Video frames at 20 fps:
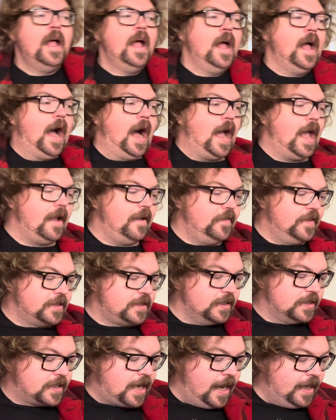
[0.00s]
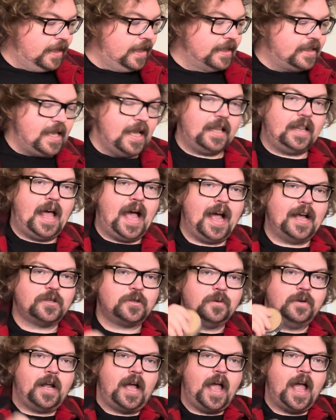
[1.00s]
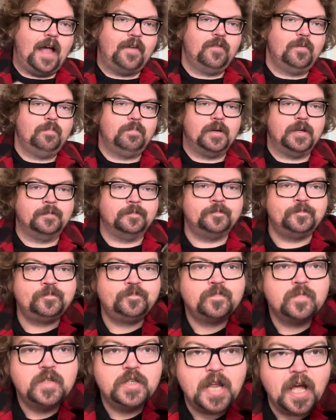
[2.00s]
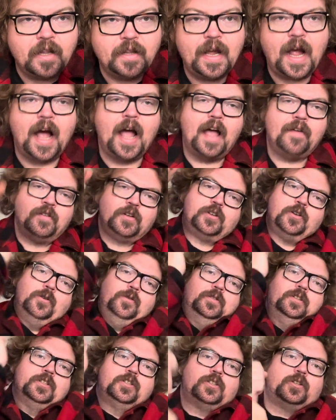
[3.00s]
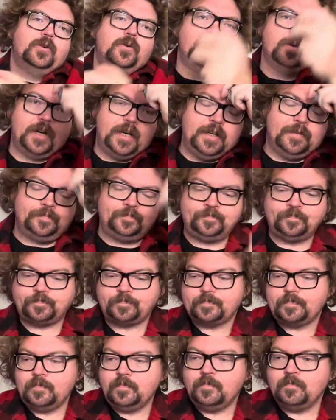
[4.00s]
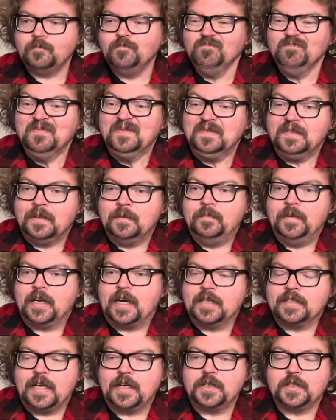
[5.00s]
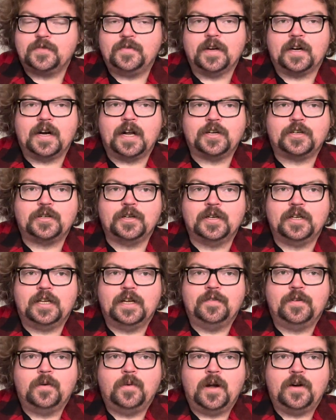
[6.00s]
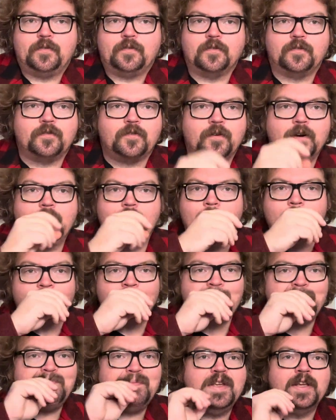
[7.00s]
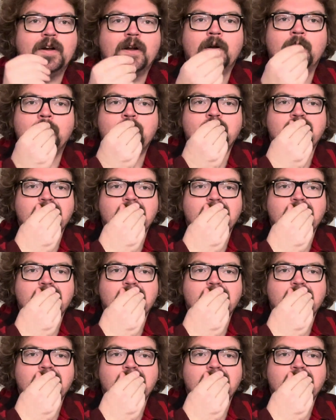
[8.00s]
this is kind of like that last one. I haven't told the story because I just figured I shouldn't give it away for free, you know.